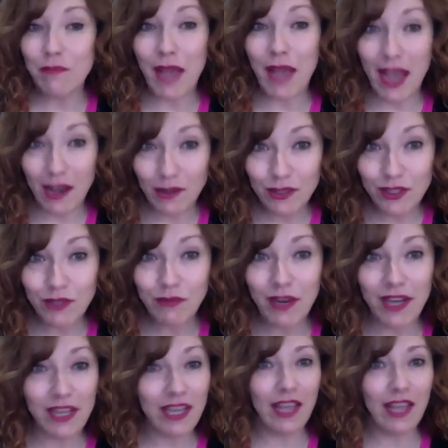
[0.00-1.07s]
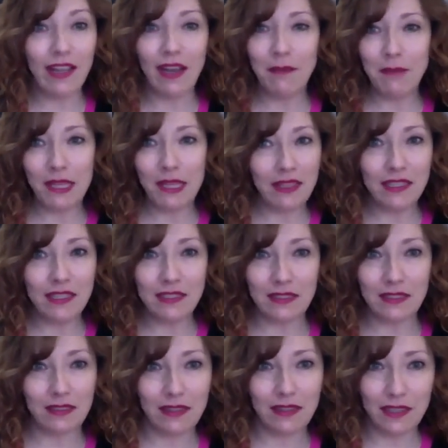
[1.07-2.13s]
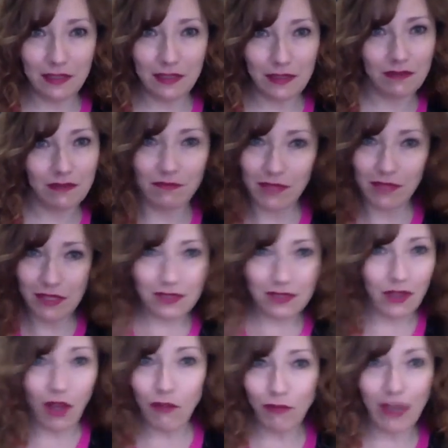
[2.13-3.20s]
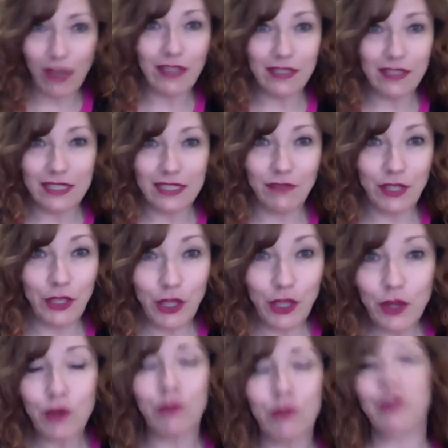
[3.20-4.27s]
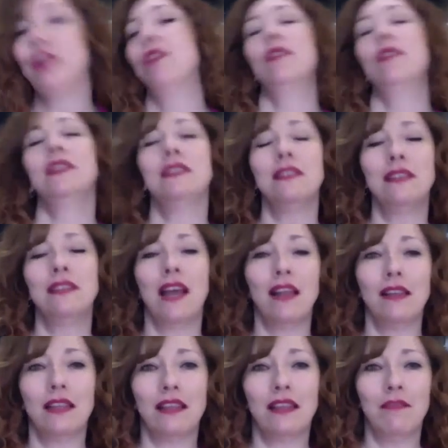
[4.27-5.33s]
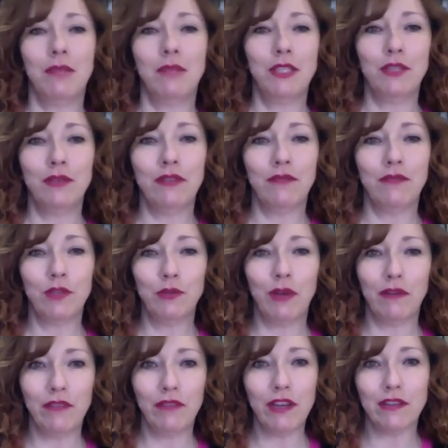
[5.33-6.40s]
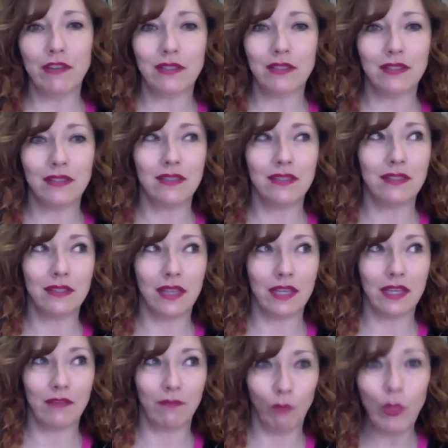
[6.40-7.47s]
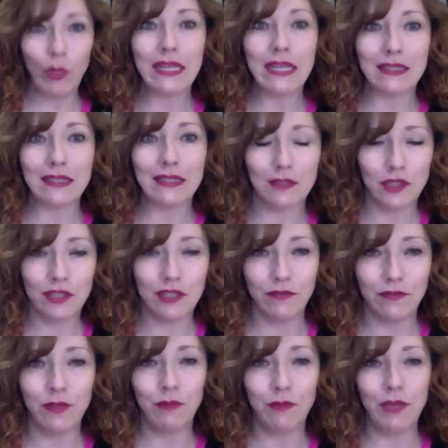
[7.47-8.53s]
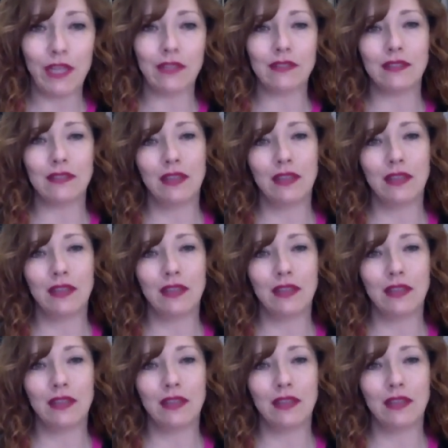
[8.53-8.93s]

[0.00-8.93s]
pounds already. And I mean, this is all relatively new. This is not like they've been doing it for 12 years. This is like weeks, just a few weeks.